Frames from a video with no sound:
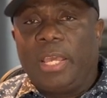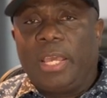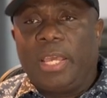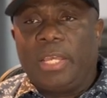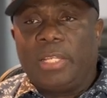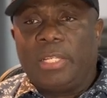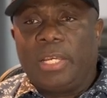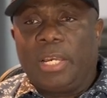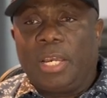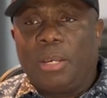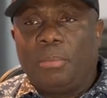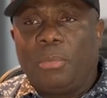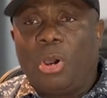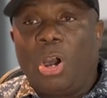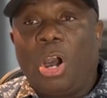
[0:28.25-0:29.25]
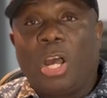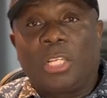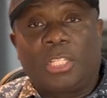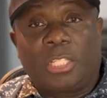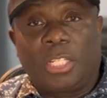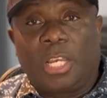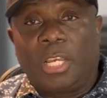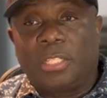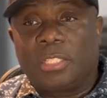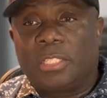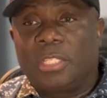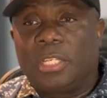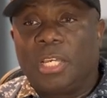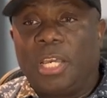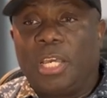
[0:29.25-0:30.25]
and um, hotshot
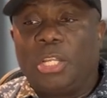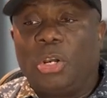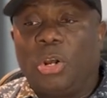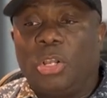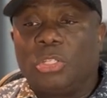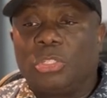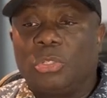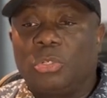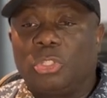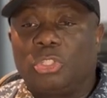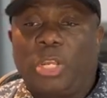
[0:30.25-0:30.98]
and also